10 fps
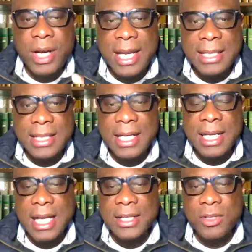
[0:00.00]

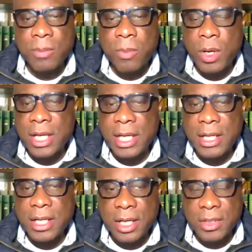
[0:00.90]
related and supporting
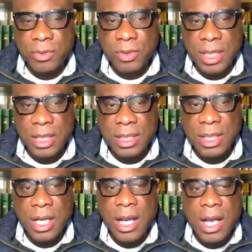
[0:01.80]

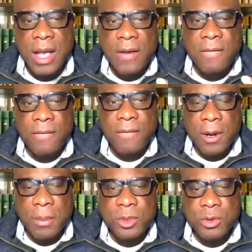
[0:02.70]
industries,
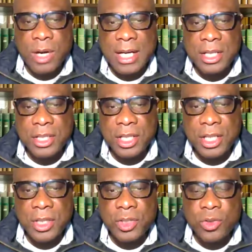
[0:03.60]
firm
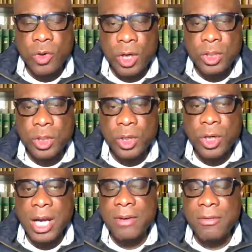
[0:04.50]
strategy,
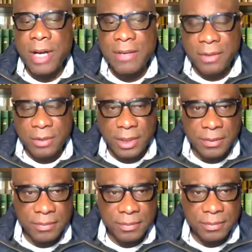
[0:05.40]
structure, and
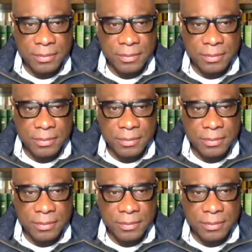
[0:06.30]
rivalry.